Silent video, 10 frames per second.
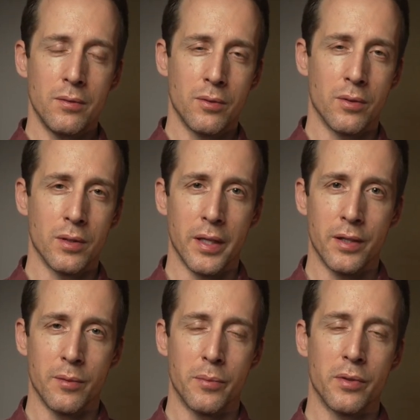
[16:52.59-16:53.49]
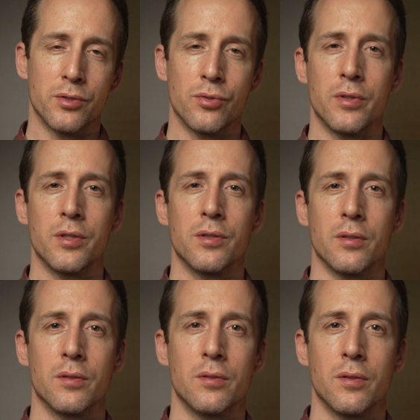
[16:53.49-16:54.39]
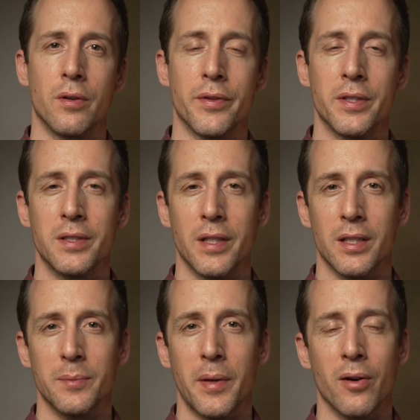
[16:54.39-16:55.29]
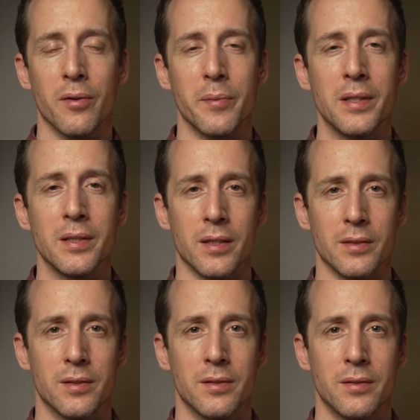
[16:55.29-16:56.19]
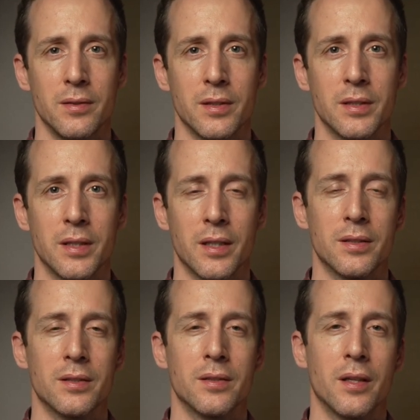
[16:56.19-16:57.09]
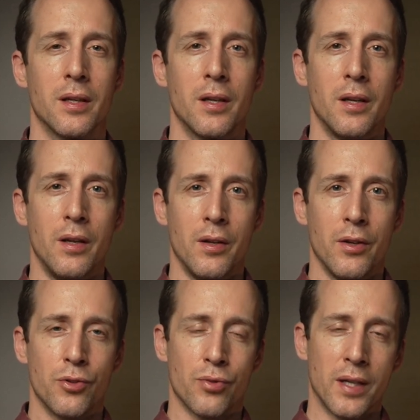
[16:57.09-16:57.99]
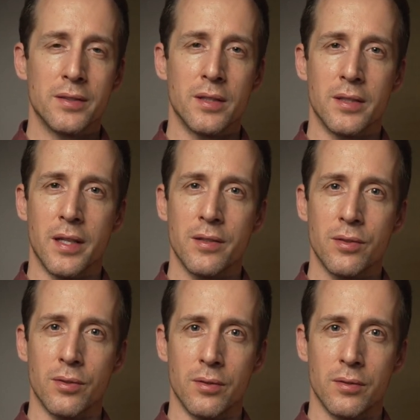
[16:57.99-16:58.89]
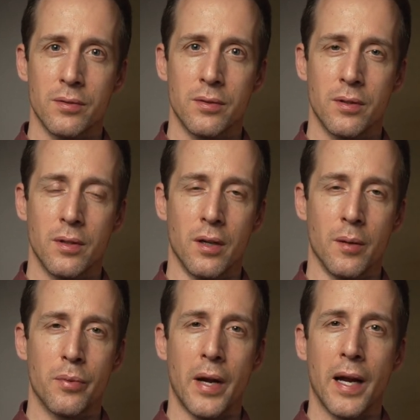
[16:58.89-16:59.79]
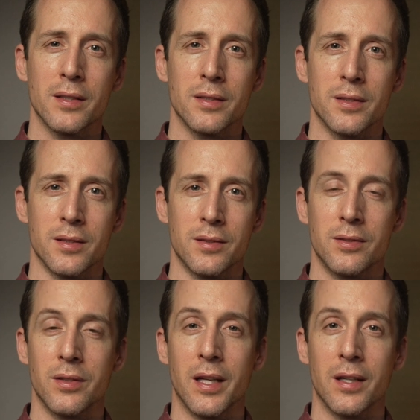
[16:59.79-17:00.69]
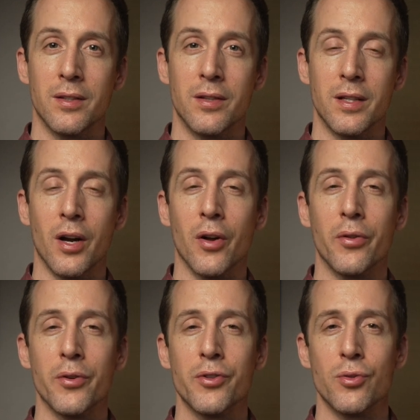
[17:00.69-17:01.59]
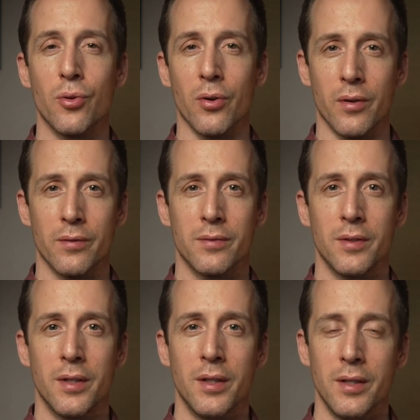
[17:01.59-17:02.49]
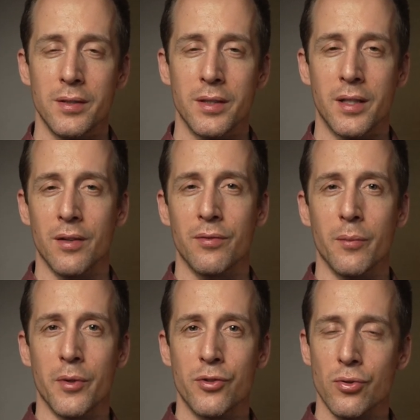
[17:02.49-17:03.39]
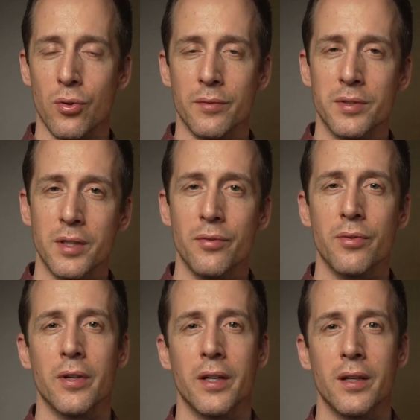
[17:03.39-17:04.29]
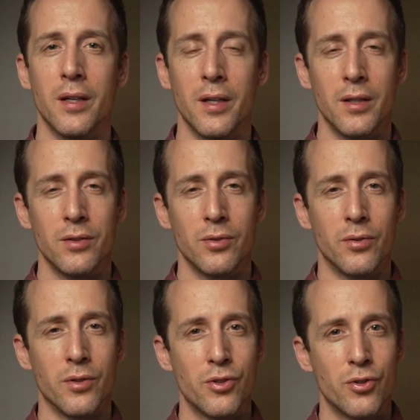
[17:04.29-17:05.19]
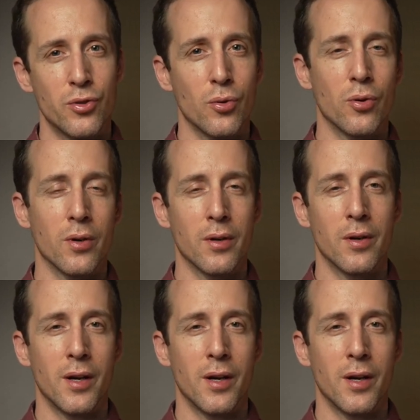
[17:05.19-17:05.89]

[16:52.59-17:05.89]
or in later Buddhist tradition called the six paramitas, the six transcendental practices to get to the other shore, to get from the shore of suffering to the shore